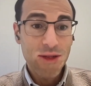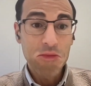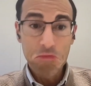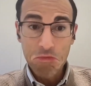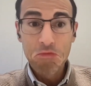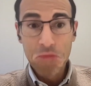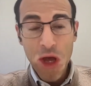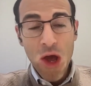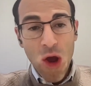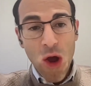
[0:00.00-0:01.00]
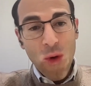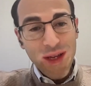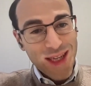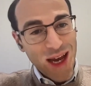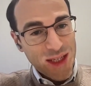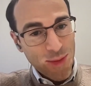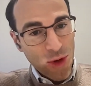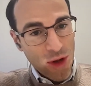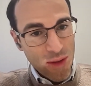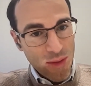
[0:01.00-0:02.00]
That's quite
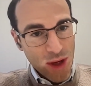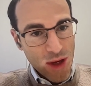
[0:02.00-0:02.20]
sizable